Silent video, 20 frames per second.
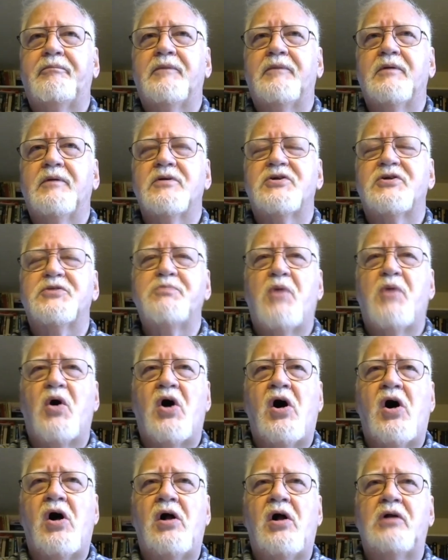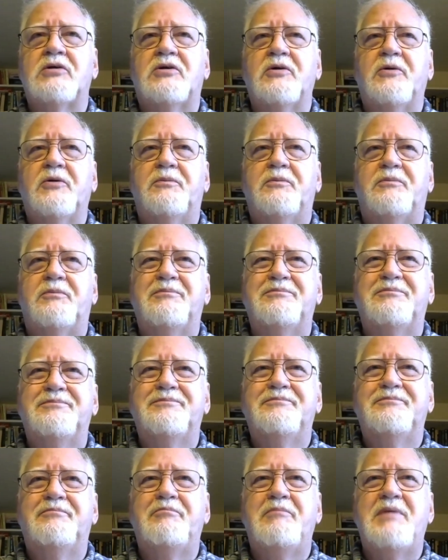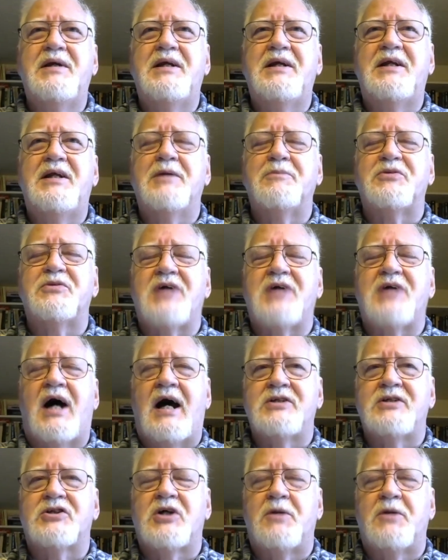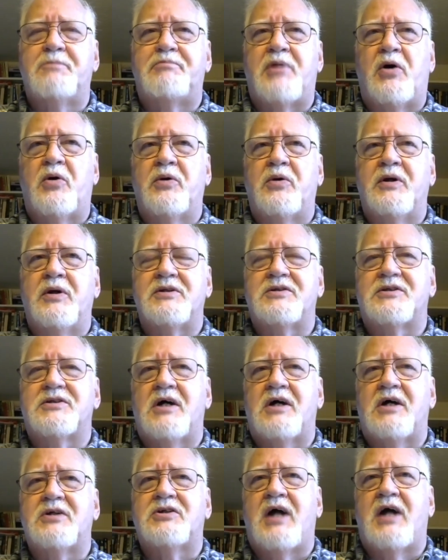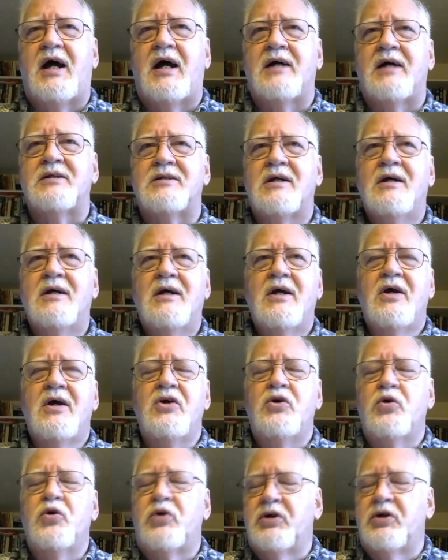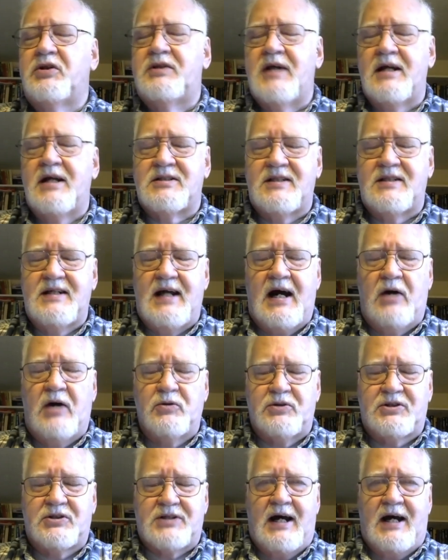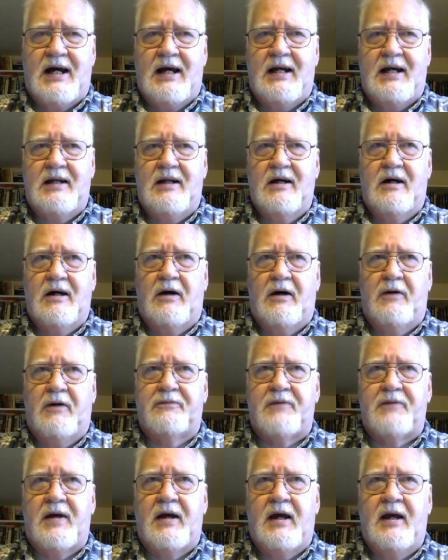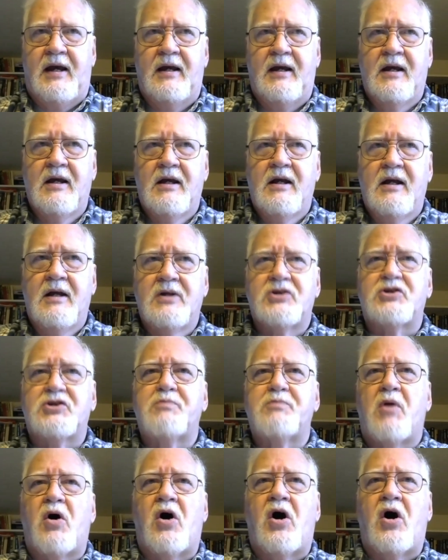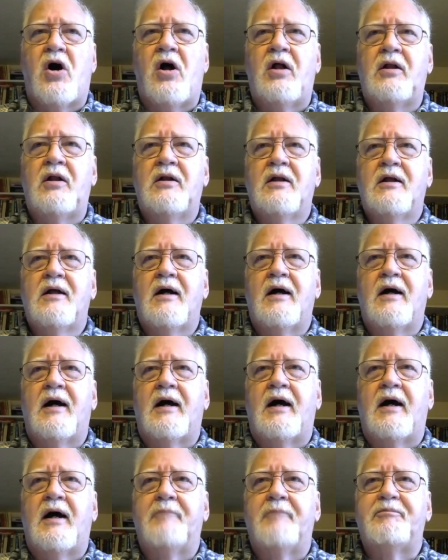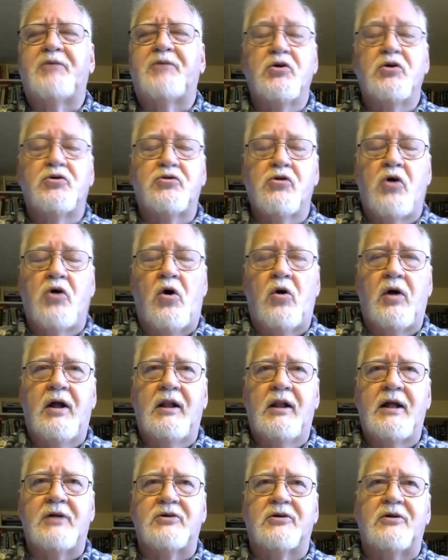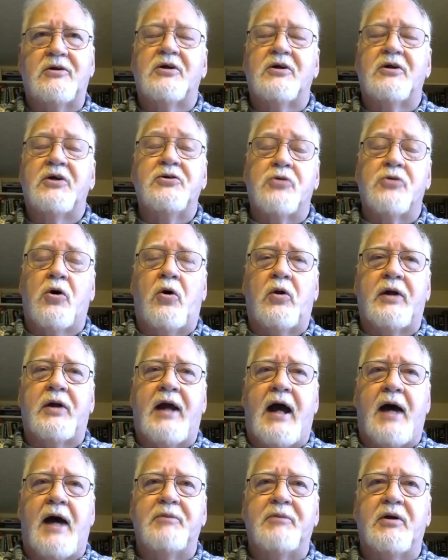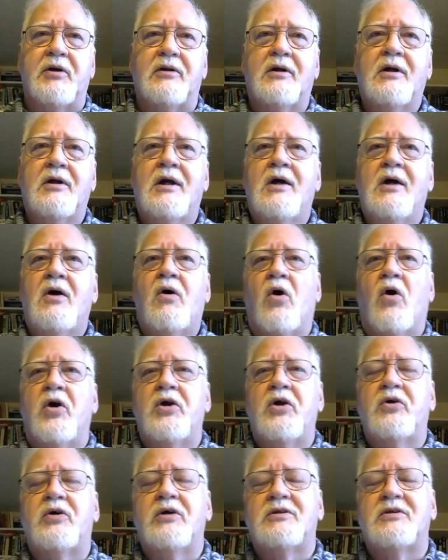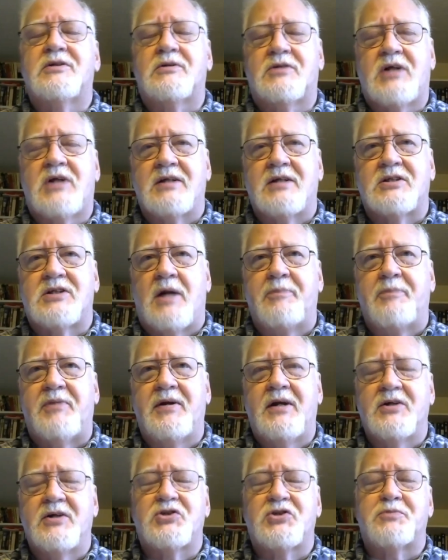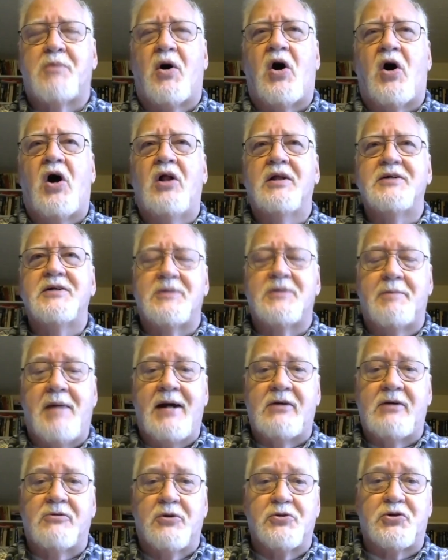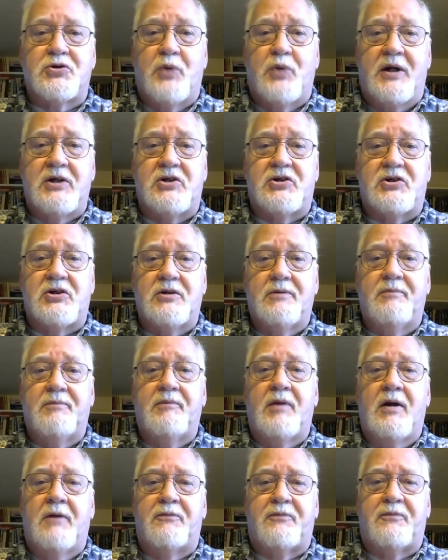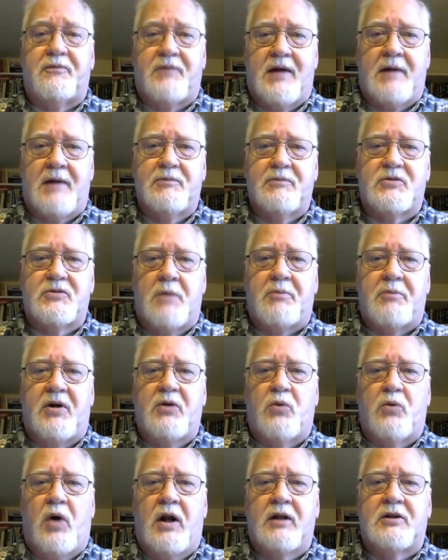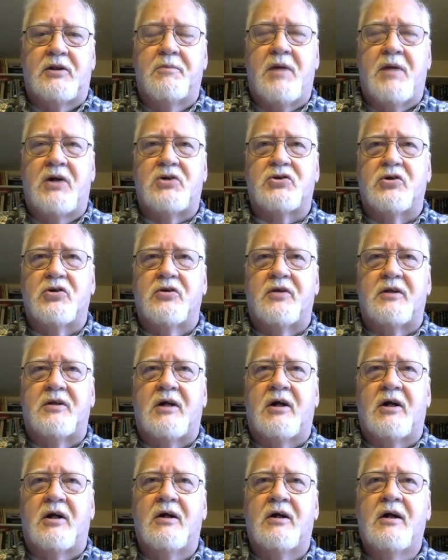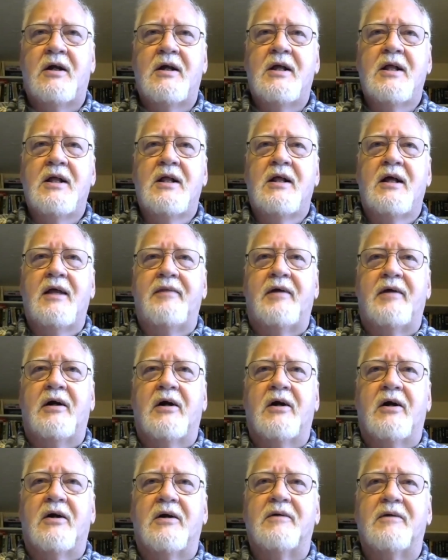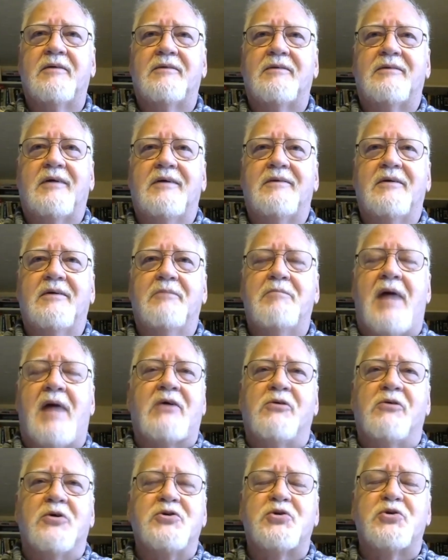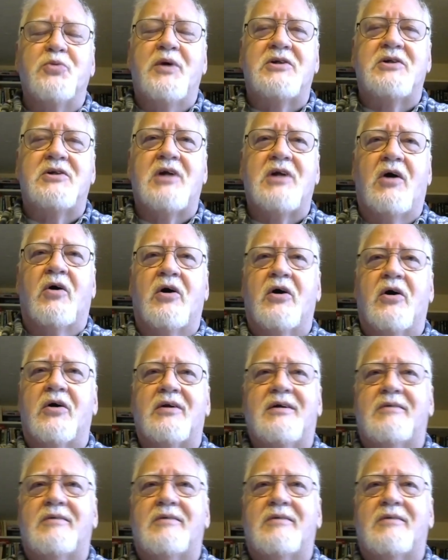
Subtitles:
small to medium-sized components, such as you could test the outside of a small electrical control cabinet, or you could test something as small as a micro switch, if that somebody wanted to make sure that their micro switch or